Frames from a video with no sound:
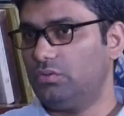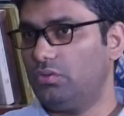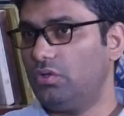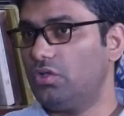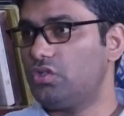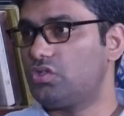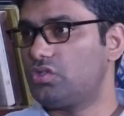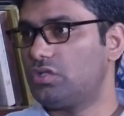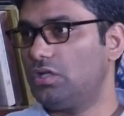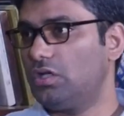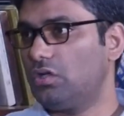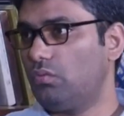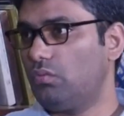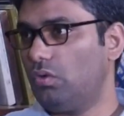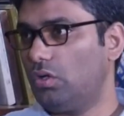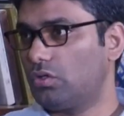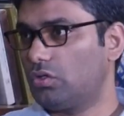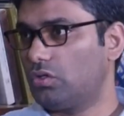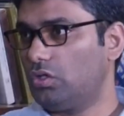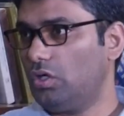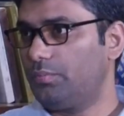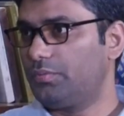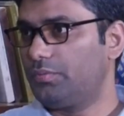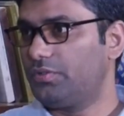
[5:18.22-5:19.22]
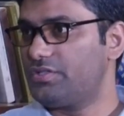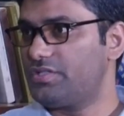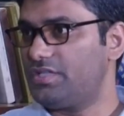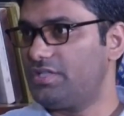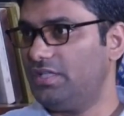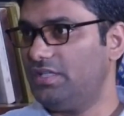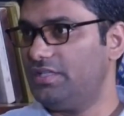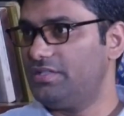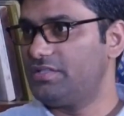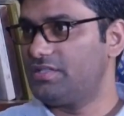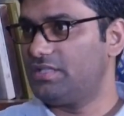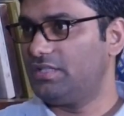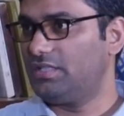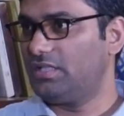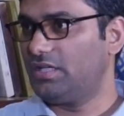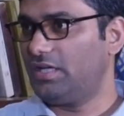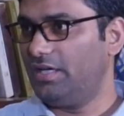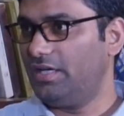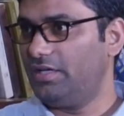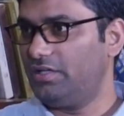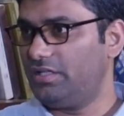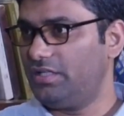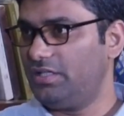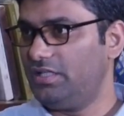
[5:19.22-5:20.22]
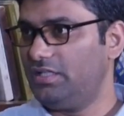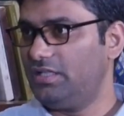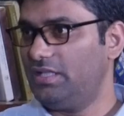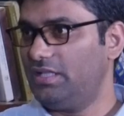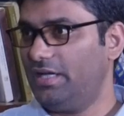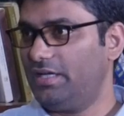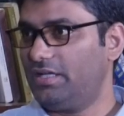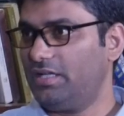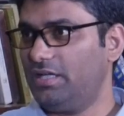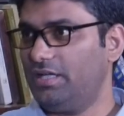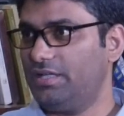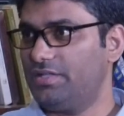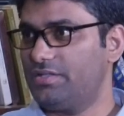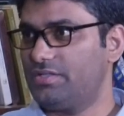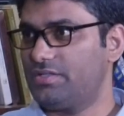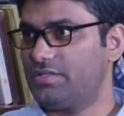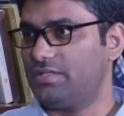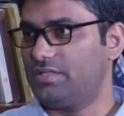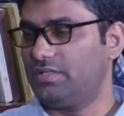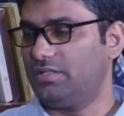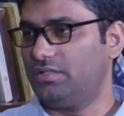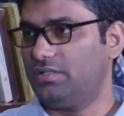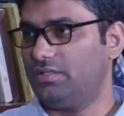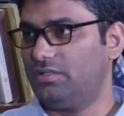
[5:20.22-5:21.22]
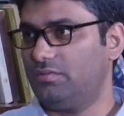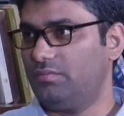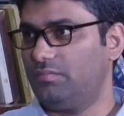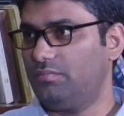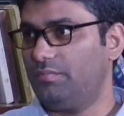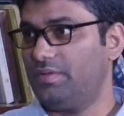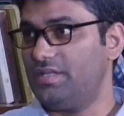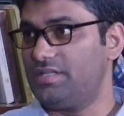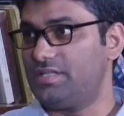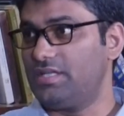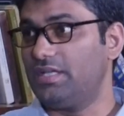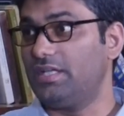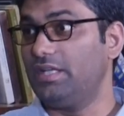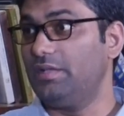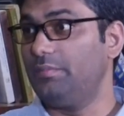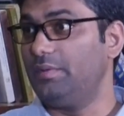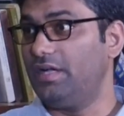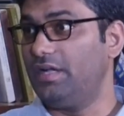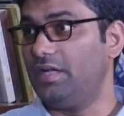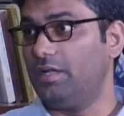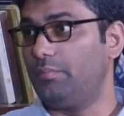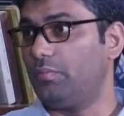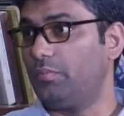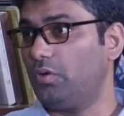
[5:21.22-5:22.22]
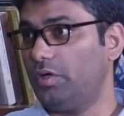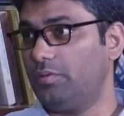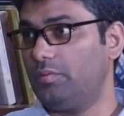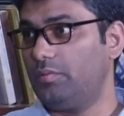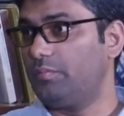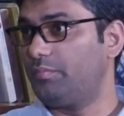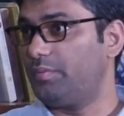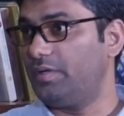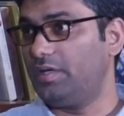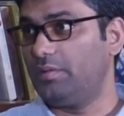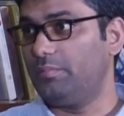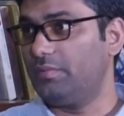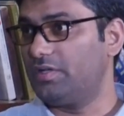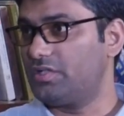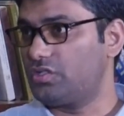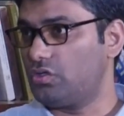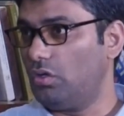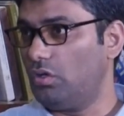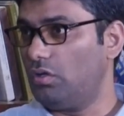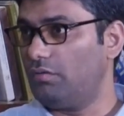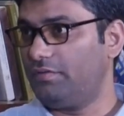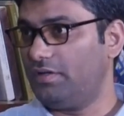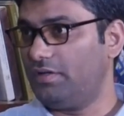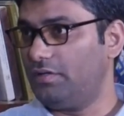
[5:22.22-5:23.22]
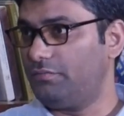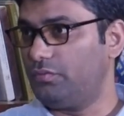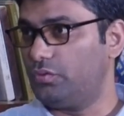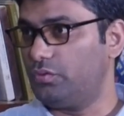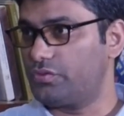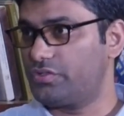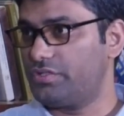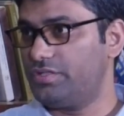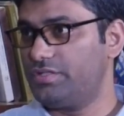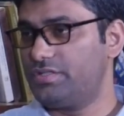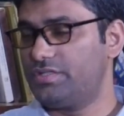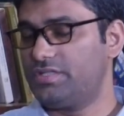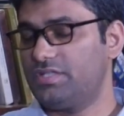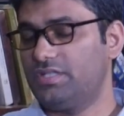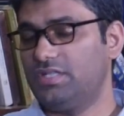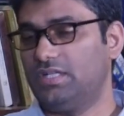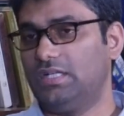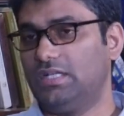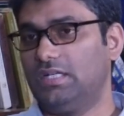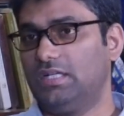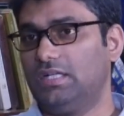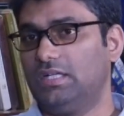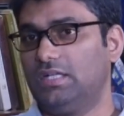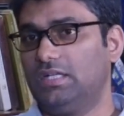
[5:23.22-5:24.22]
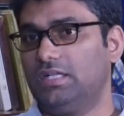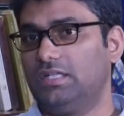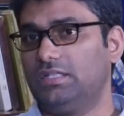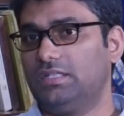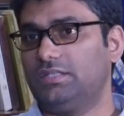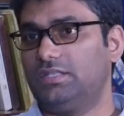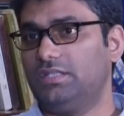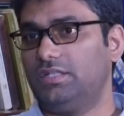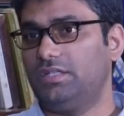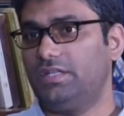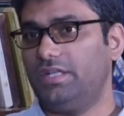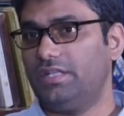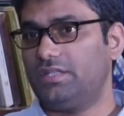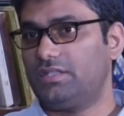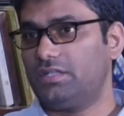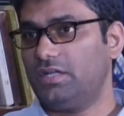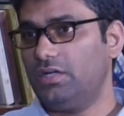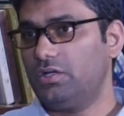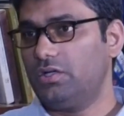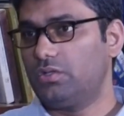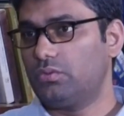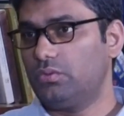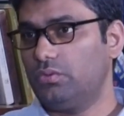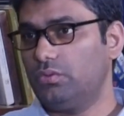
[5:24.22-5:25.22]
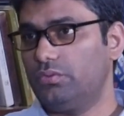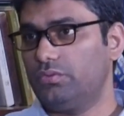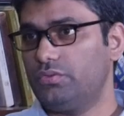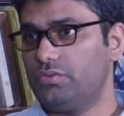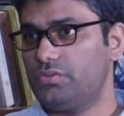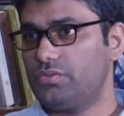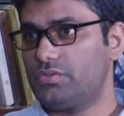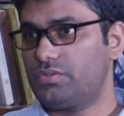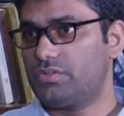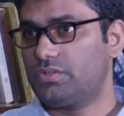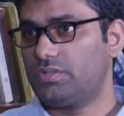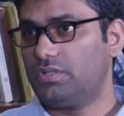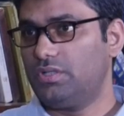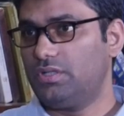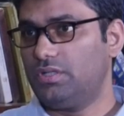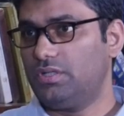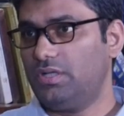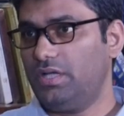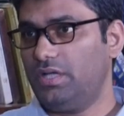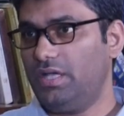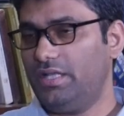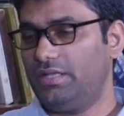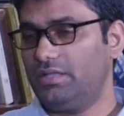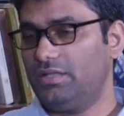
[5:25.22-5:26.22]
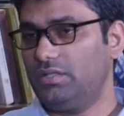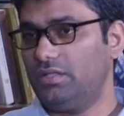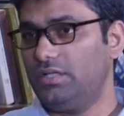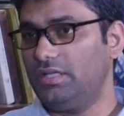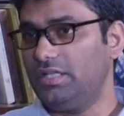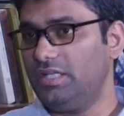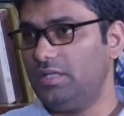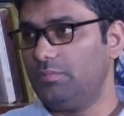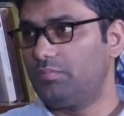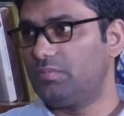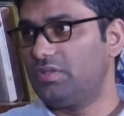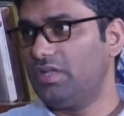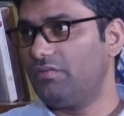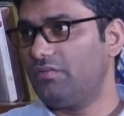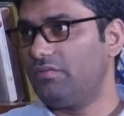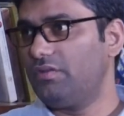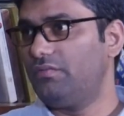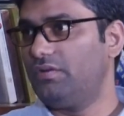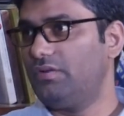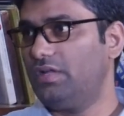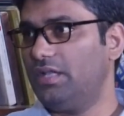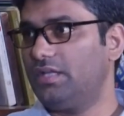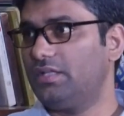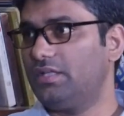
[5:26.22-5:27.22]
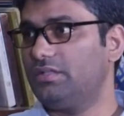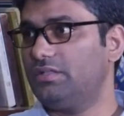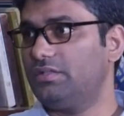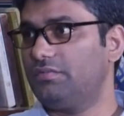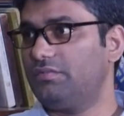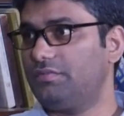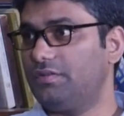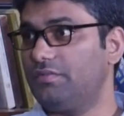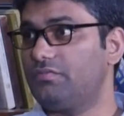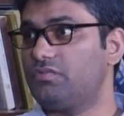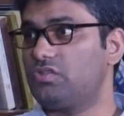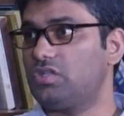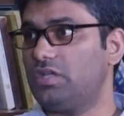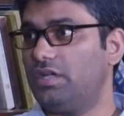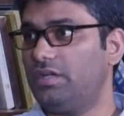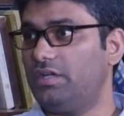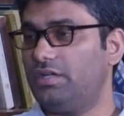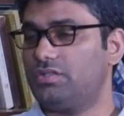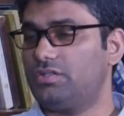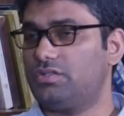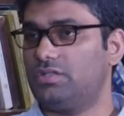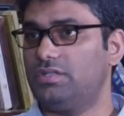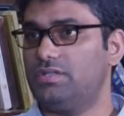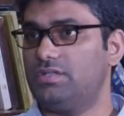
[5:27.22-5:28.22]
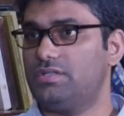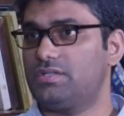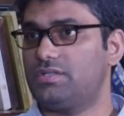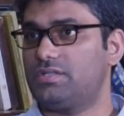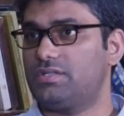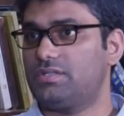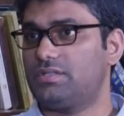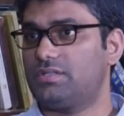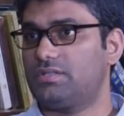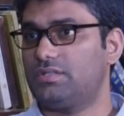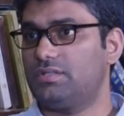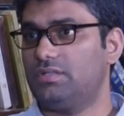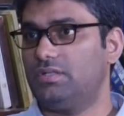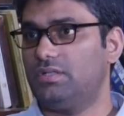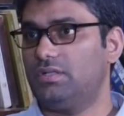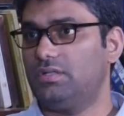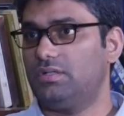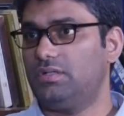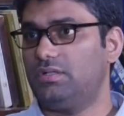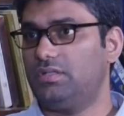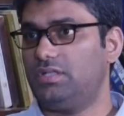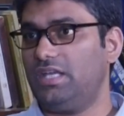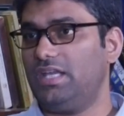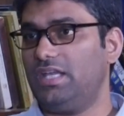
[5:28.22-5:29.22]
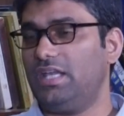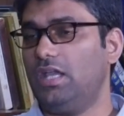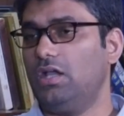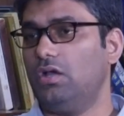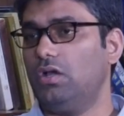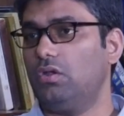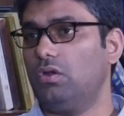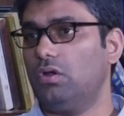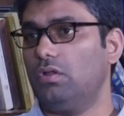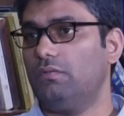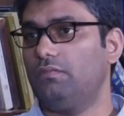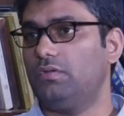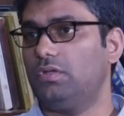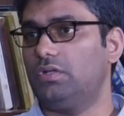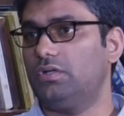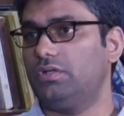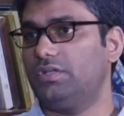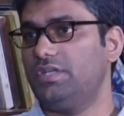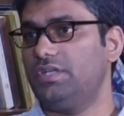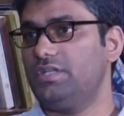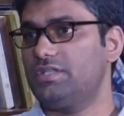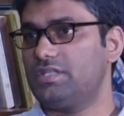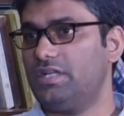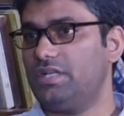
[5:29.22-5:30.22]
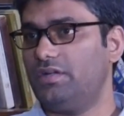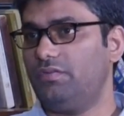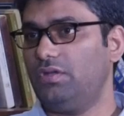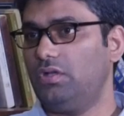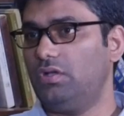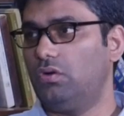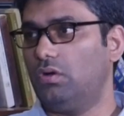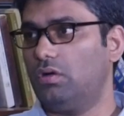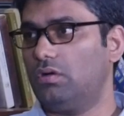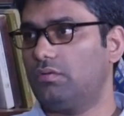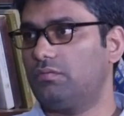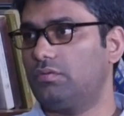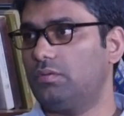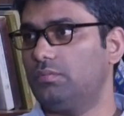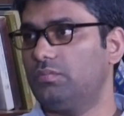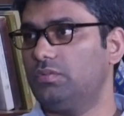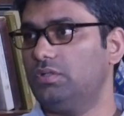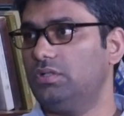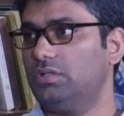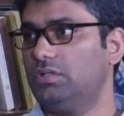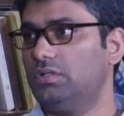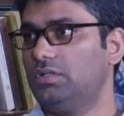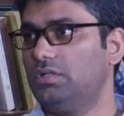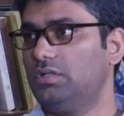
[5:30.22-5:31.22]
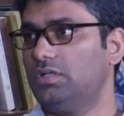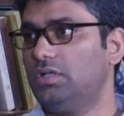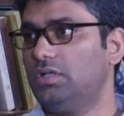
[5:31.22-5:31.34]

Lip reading: original quadcopter series in the country that has basically been deployed with pretty much all of our forces. The Netra drones and the leap that we've done in the fifth generation is taking a lot of learnings that we got from the